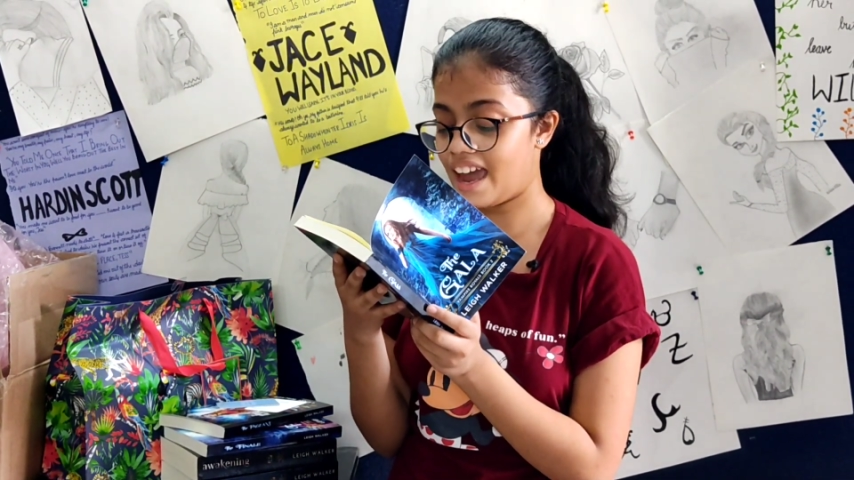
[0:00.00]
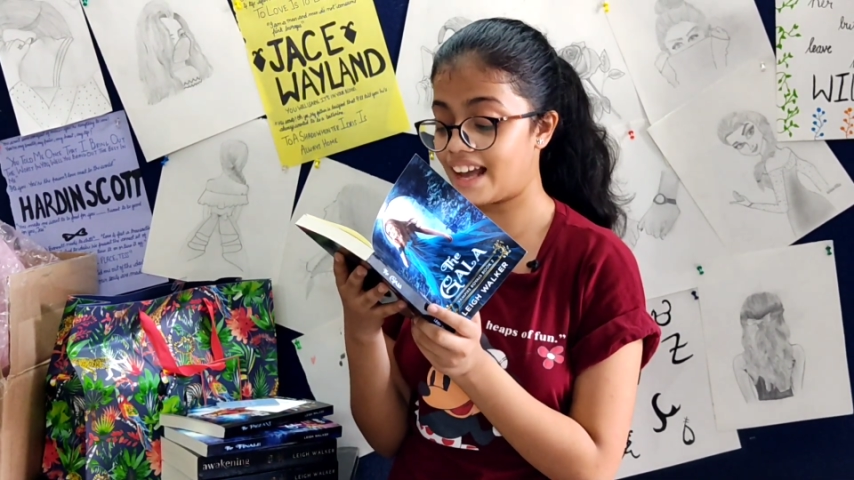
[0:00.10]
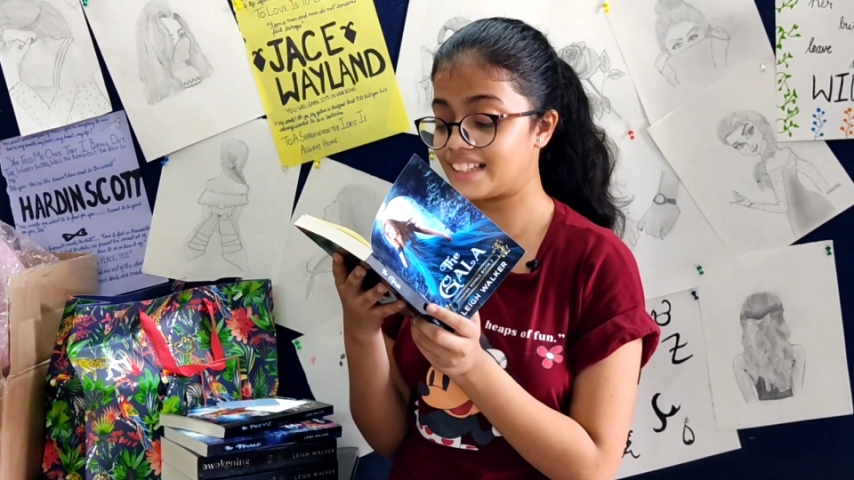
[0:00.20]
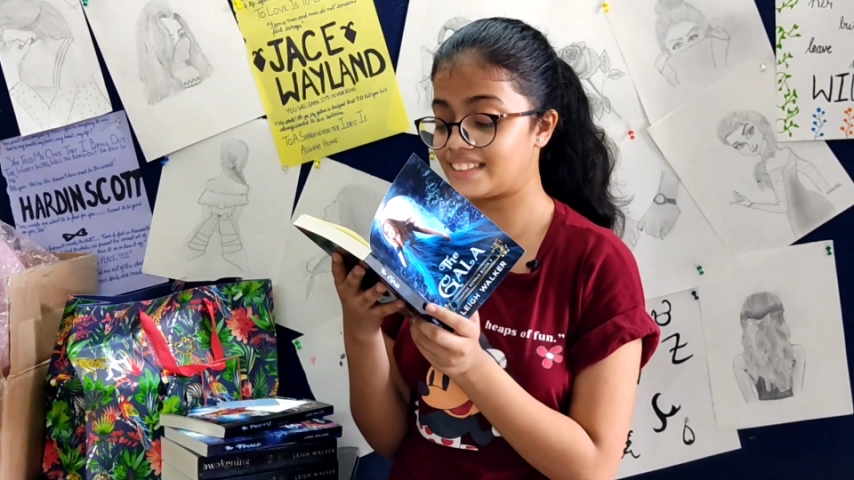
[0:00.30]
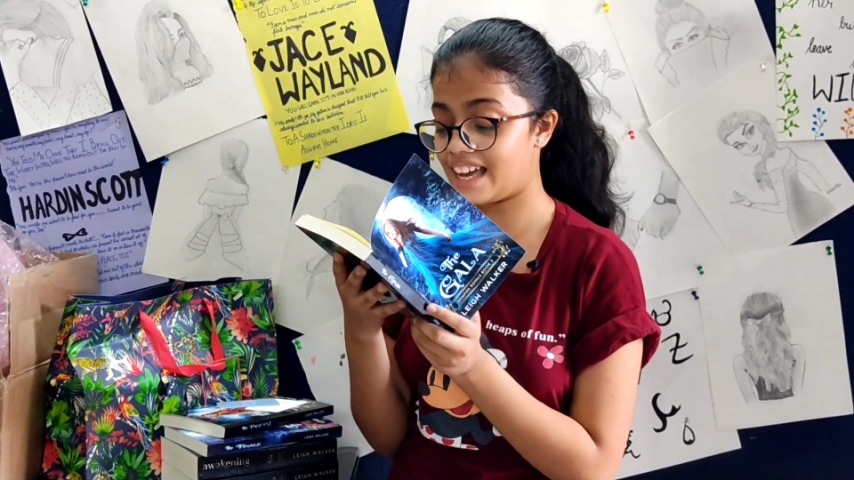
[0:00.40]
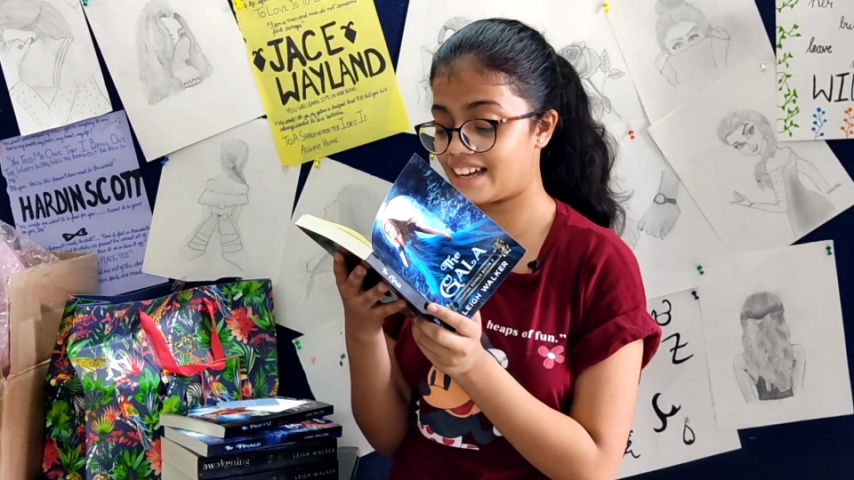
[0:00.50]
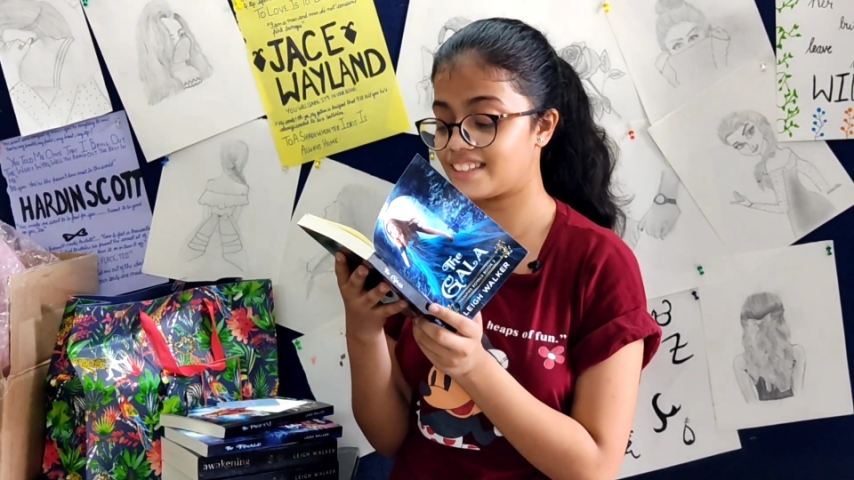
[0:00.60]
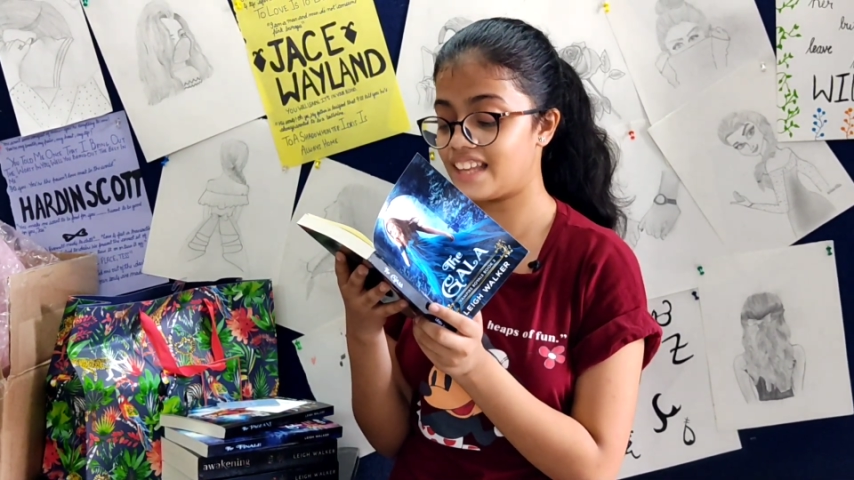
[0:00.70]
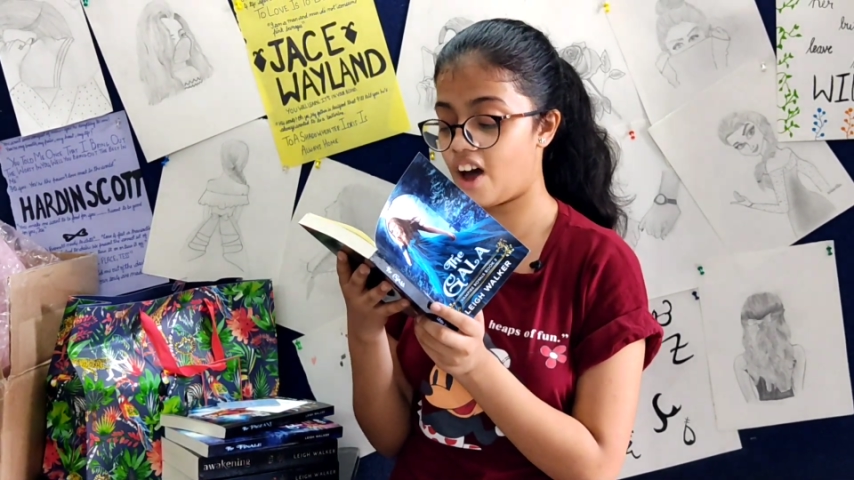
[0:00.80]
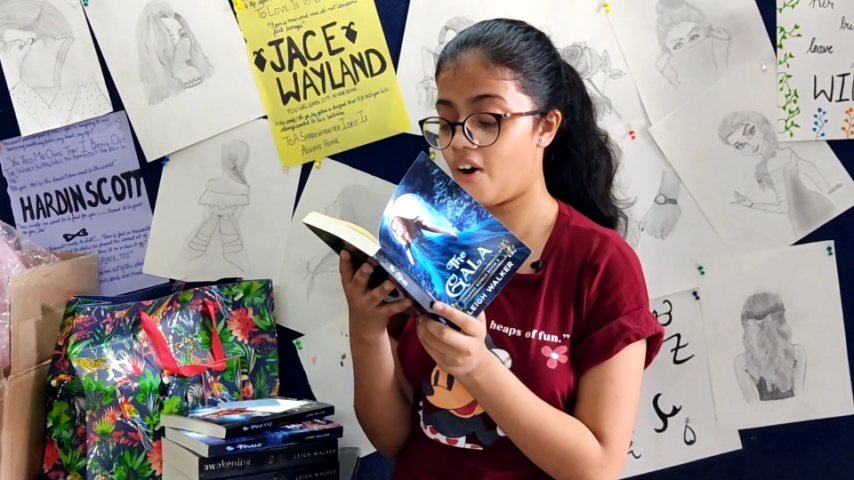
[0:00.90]

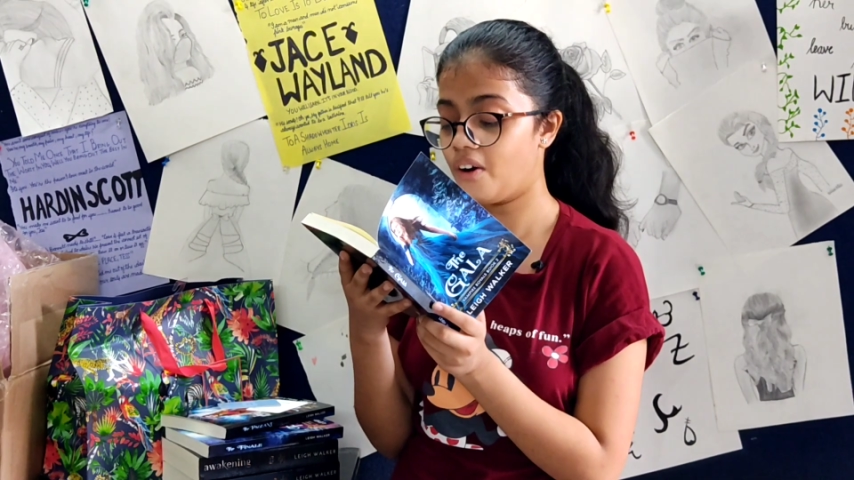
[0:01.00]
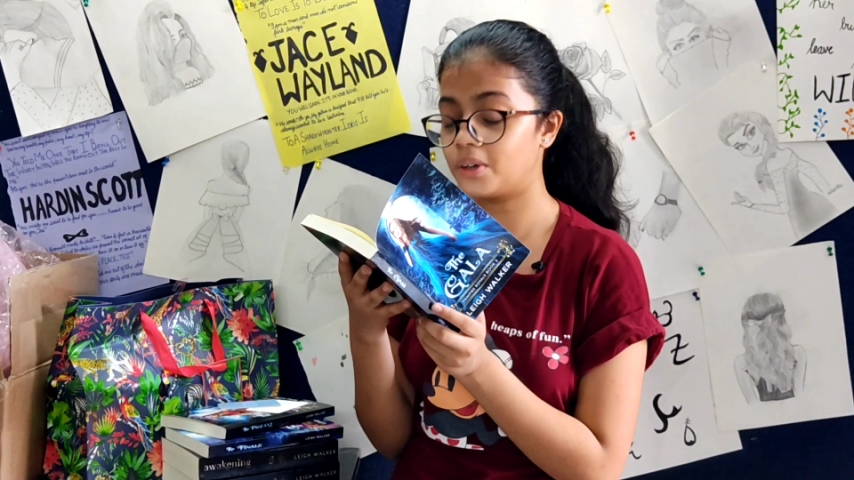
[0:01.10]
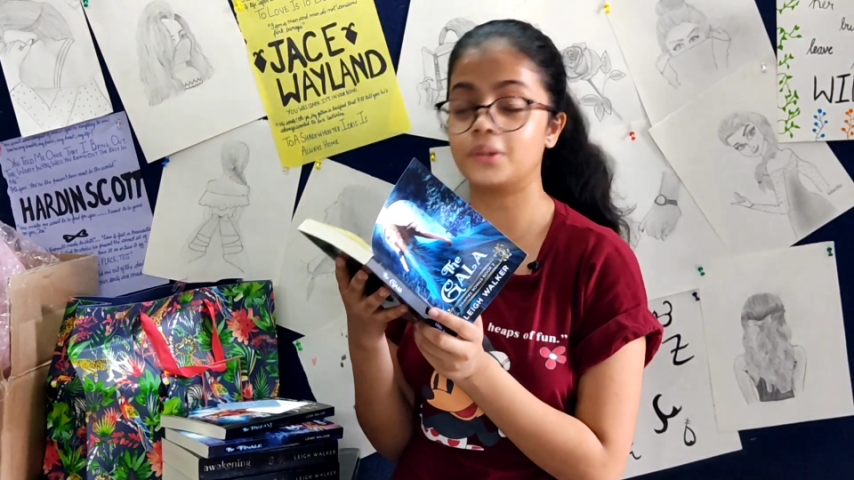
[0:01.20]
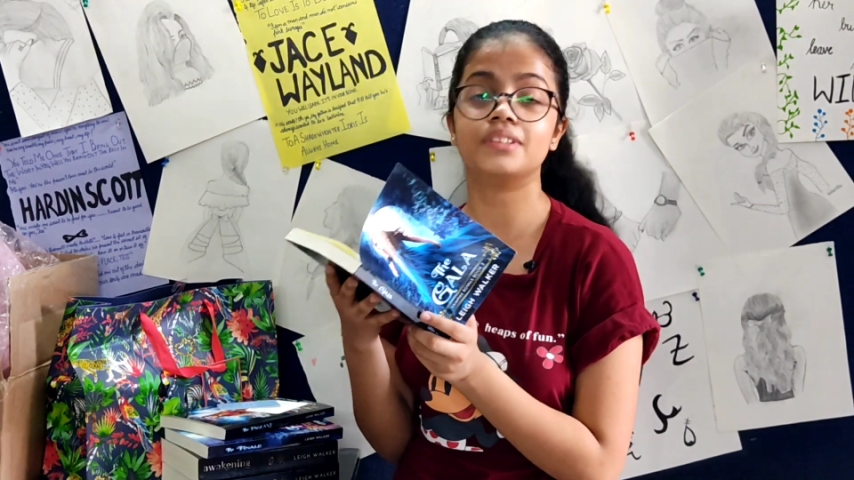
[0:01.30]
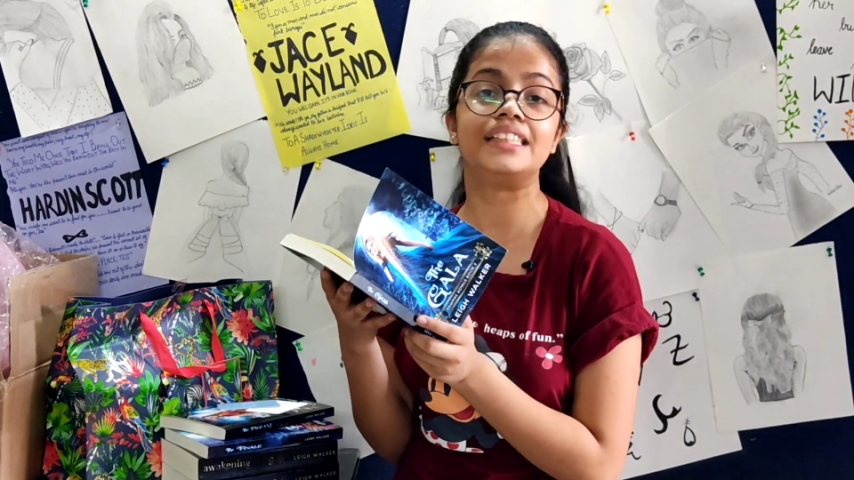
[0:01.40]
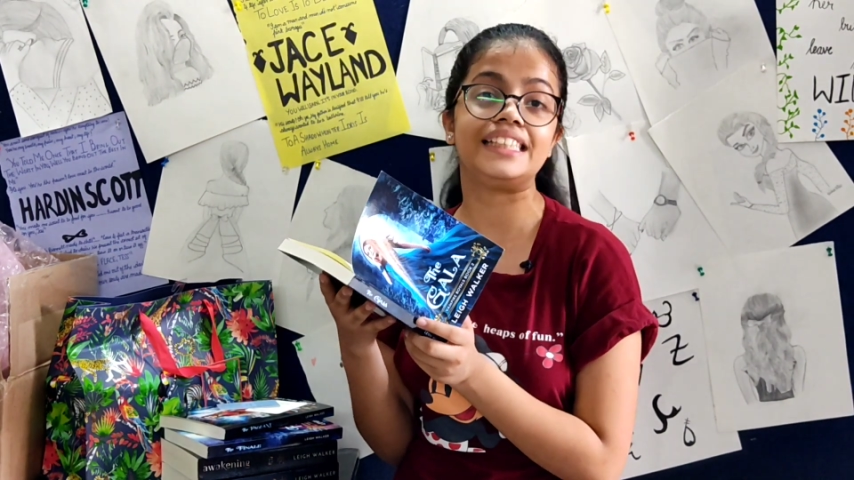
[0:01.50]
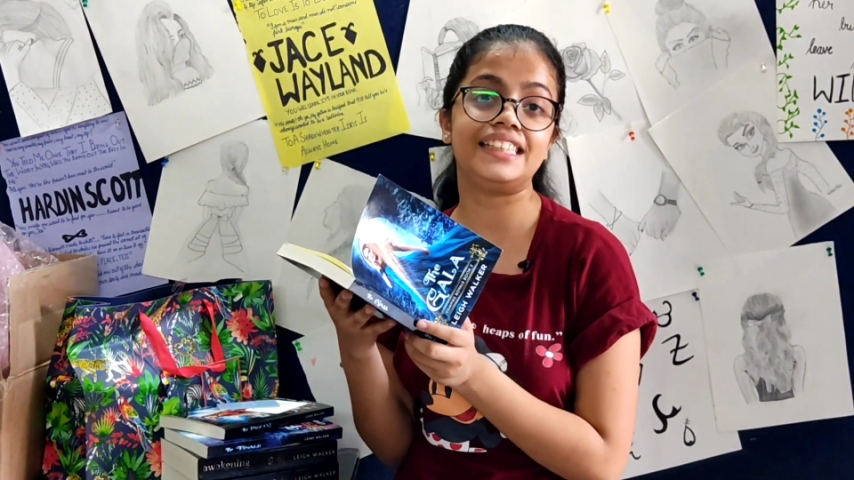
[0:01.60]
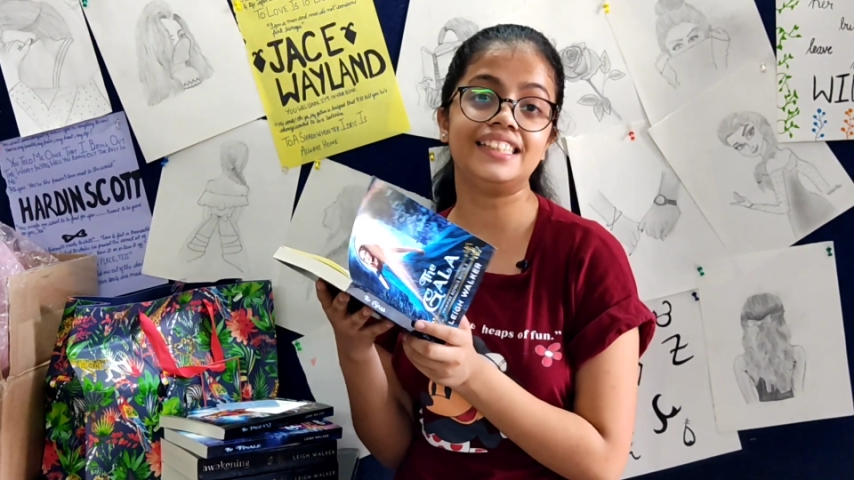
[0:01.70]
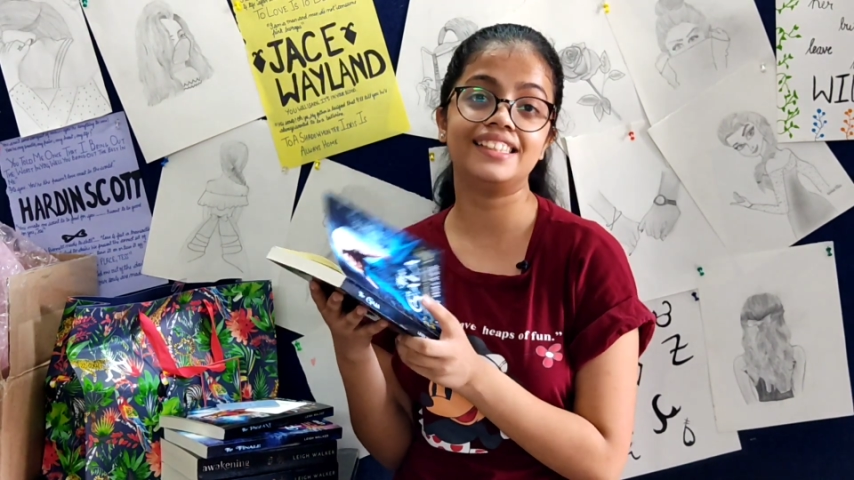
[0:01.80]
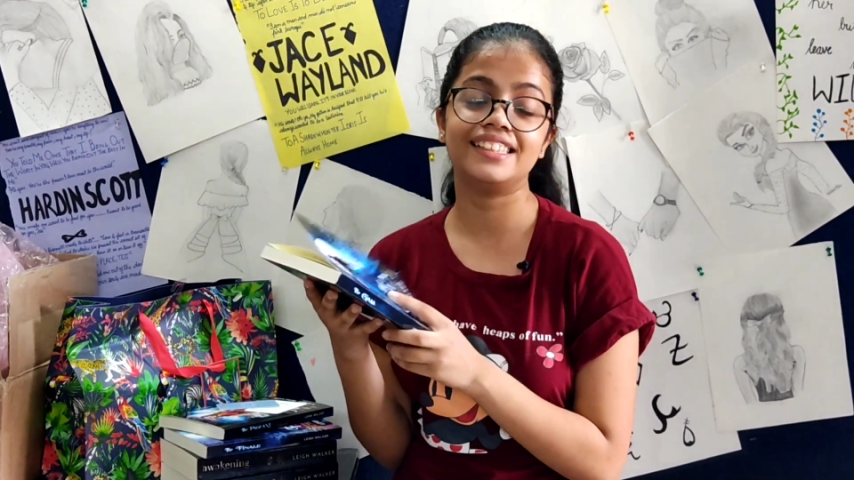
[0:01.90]
XXOO Leigh.